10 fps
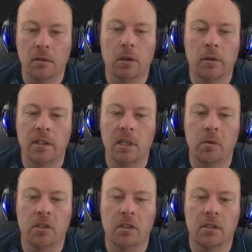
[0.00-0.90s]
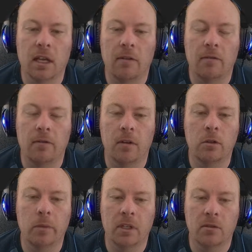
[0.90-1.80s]
So these images have 2
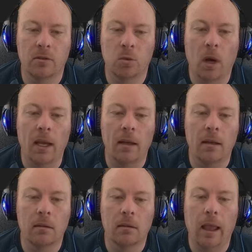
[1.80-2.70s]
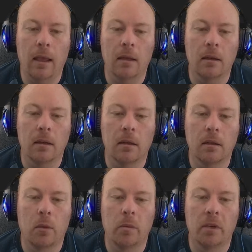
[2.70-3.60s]
pixels wide and
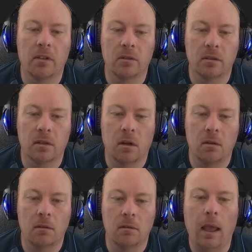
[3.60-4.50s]
3 pixels tall.